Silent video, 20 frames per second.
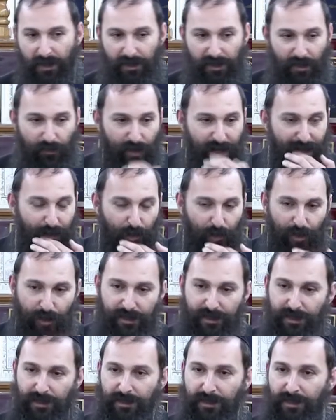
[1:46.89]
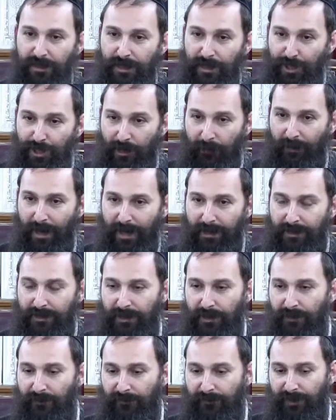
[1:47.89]
The way it works is the neshama
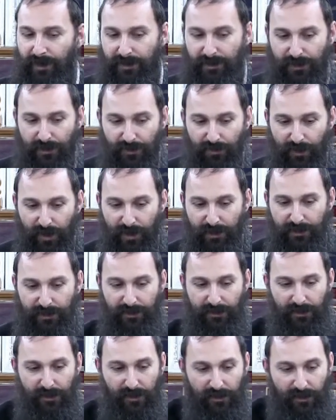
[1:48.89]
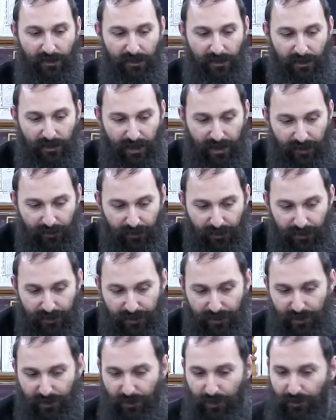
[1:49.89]
itself gets dressed like
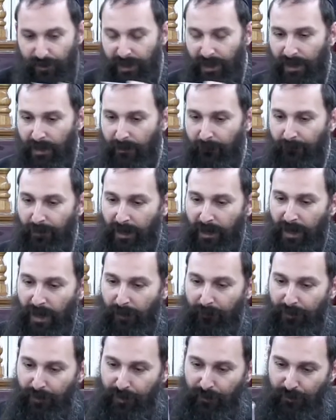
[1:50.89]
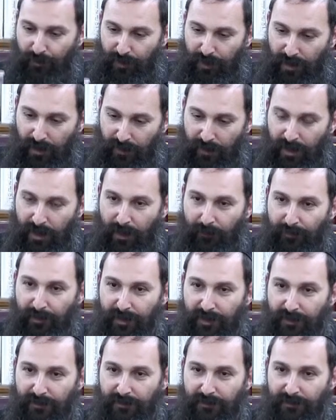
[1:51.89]
this. You know, you take a cup and you put another cup
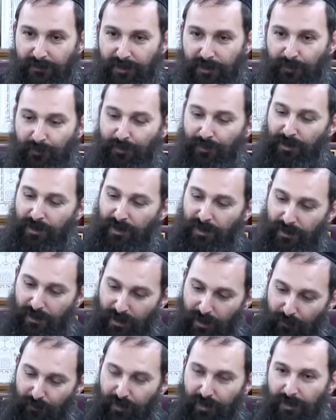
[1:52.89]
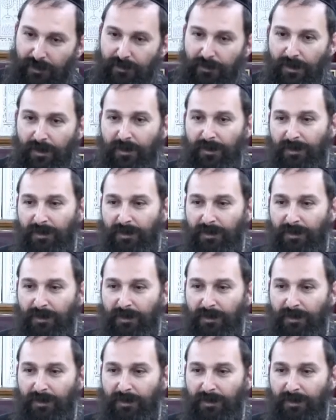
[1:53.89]
in it, then you put another cup in it.